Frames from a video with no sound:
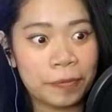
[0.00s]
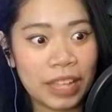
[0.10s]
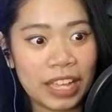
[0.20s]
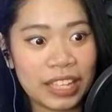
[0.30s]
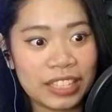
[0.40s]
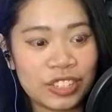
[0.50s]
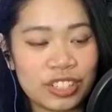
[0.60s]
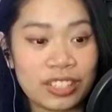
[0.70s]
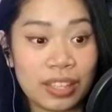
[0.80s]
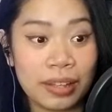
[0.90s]
It's
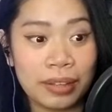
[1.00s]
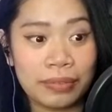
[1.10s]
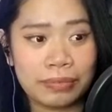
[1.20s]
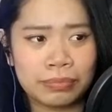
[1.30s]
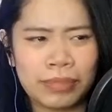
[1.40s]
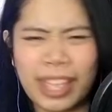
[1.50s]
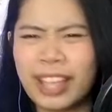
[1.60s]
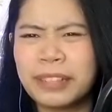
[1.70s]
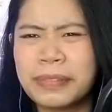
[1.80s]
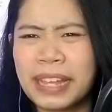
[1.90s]
just a
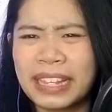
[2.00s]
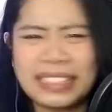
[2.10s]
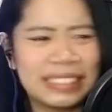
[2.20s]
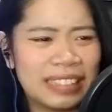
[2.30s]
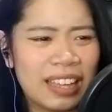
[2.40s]
mailman?